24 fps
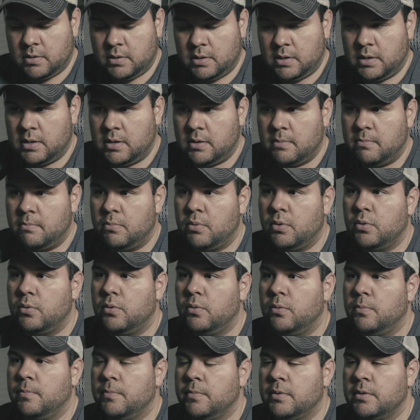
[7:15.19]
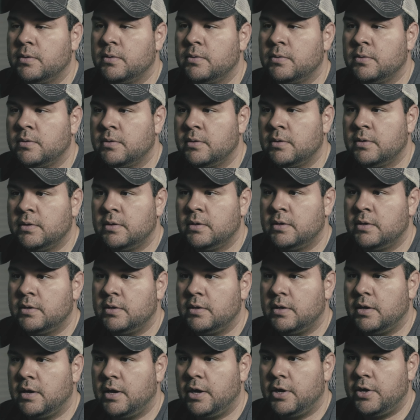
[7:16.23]
and boom,
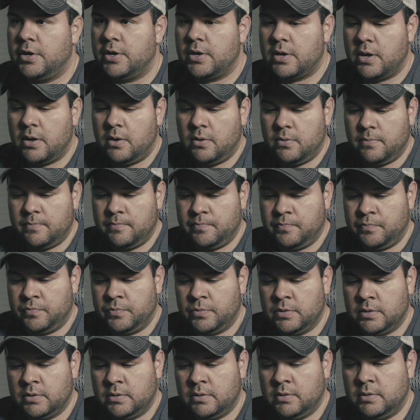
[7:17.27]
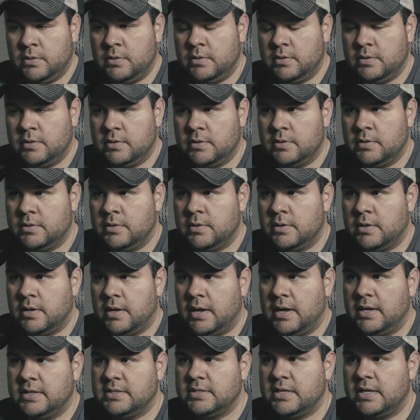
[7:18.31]
there you go.
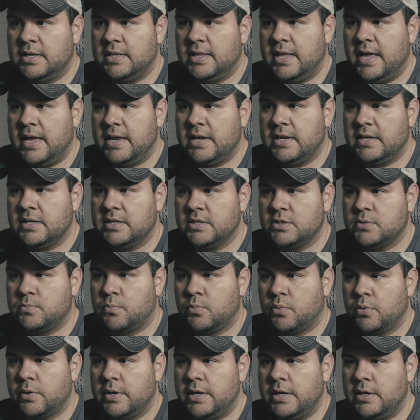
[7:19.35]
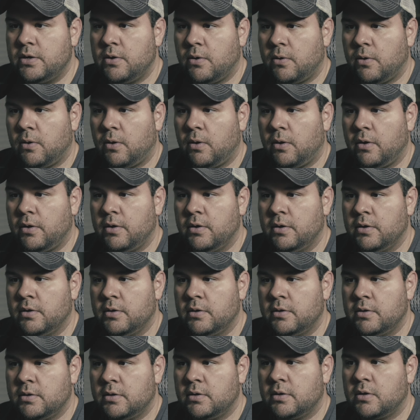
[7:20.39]
I'd say that is pretty darn
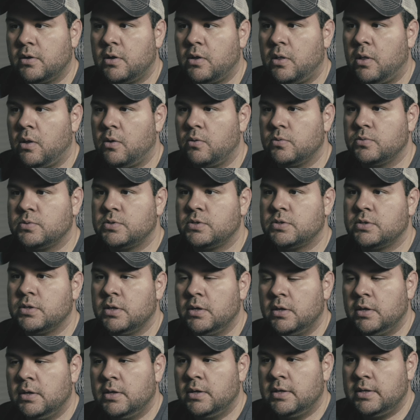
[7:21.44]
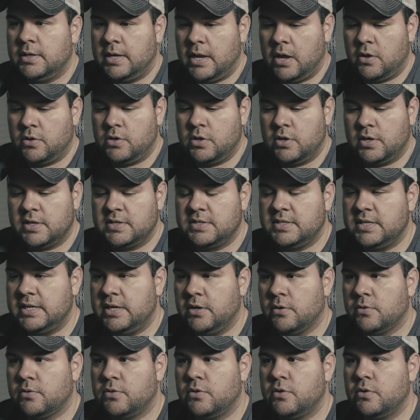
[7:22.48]
close. Now you can see
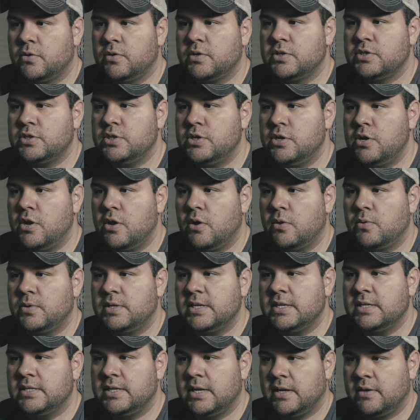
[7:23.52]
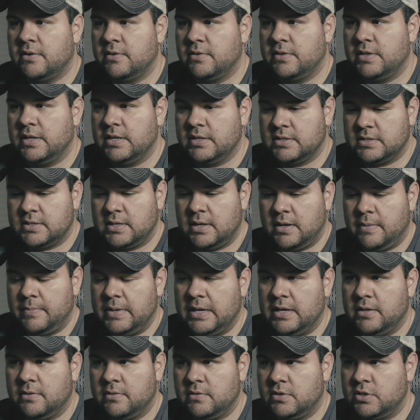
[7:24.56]
here, there is no detail on this. I
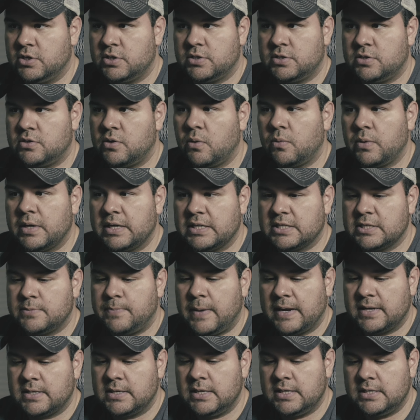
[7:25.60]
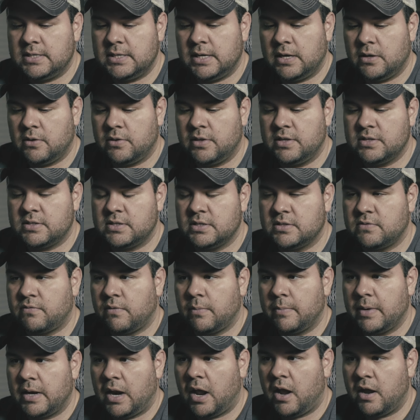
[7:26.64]
mean, just don't expect detail. This is
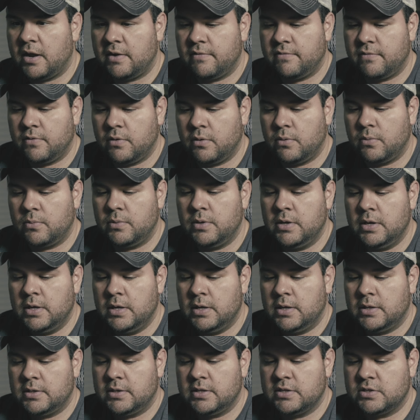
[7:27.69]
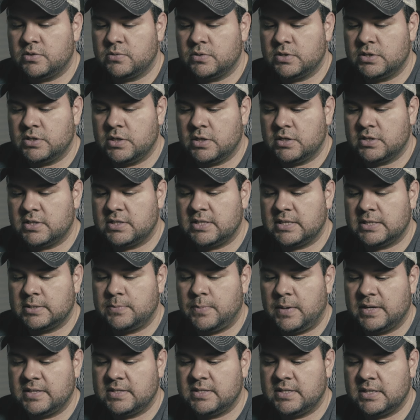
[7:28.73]
from an iPhone. This was a
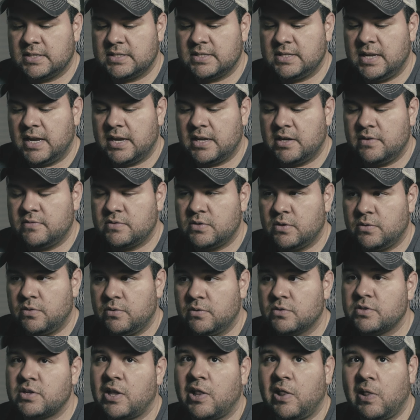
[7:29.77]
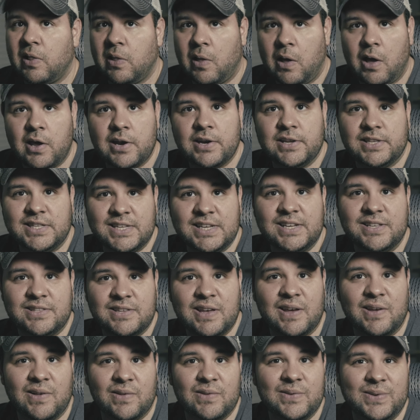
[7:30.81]
6x6 negative. So there's a lot of
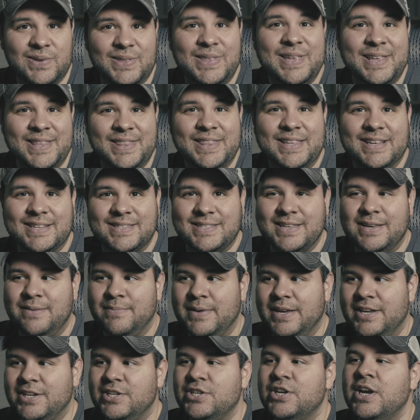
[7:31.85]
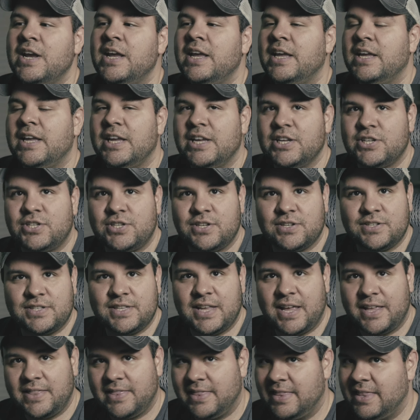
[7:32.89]
detail in this image. It's just
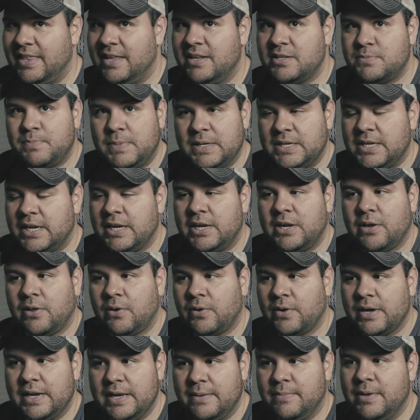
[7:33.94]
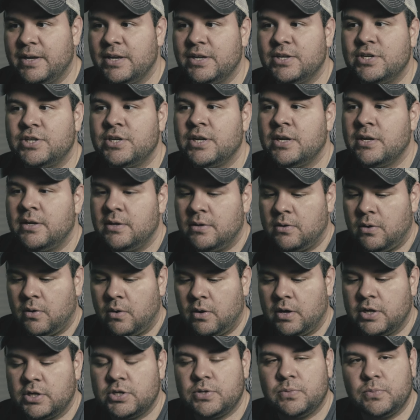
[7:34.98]
that this particular image
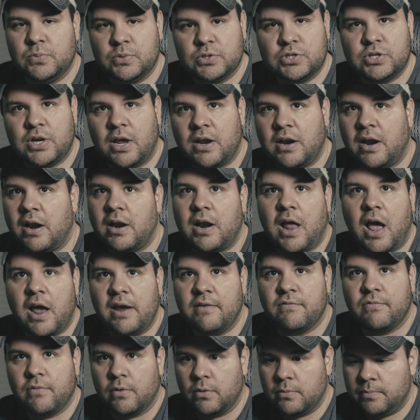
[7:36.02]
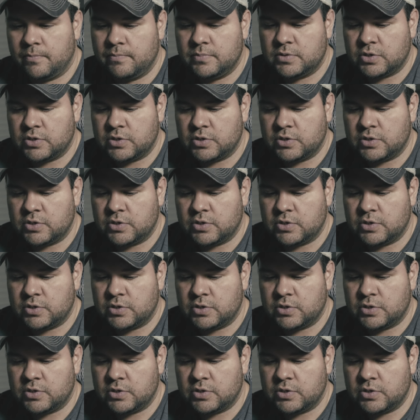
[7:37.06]
was shot on the iPhone.